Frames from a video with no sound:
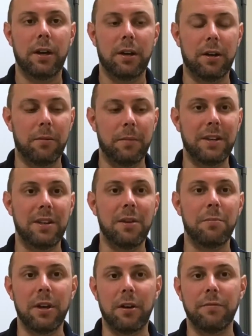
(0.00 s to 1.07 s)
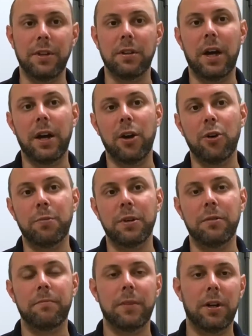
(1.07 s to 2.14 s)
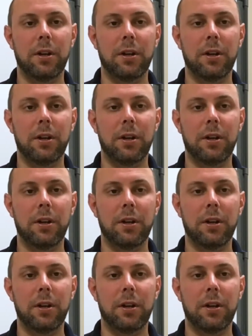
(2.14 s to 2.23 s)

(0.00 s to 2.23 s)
and keep the alveoli open,